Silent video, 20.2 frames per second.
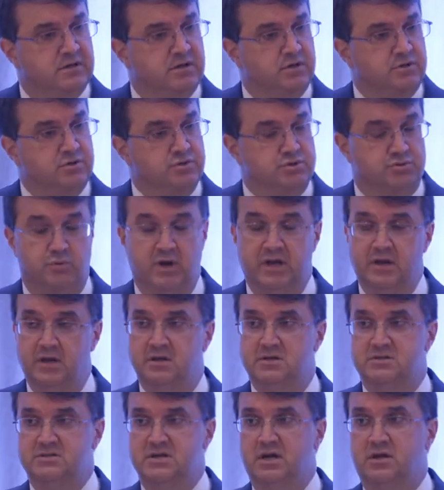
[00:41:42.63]
who's ready
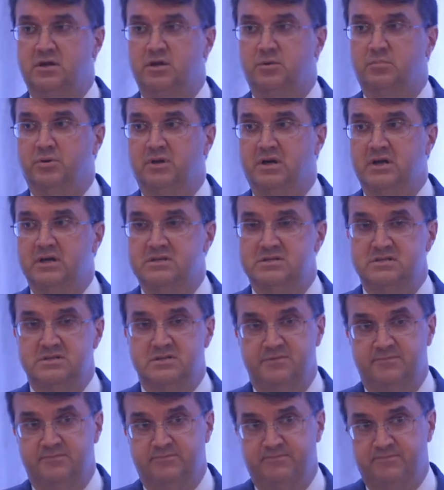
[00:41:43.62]
to take your place.
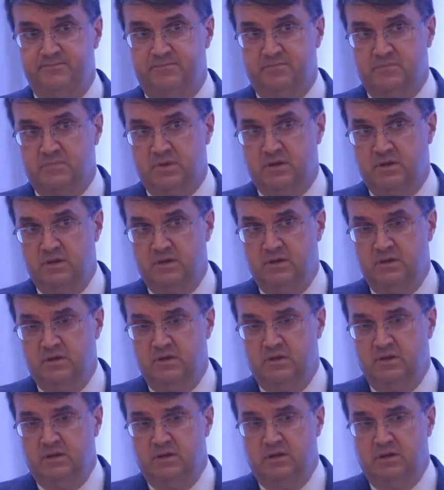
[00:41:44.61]

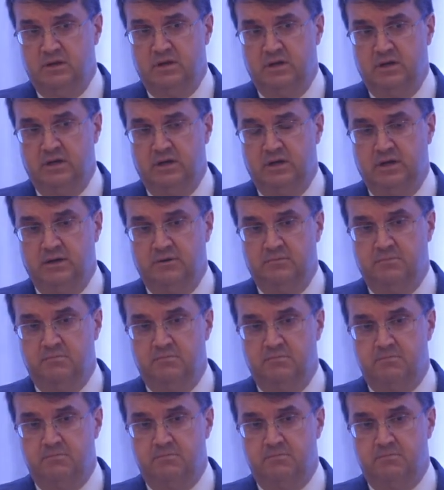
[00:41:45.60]
But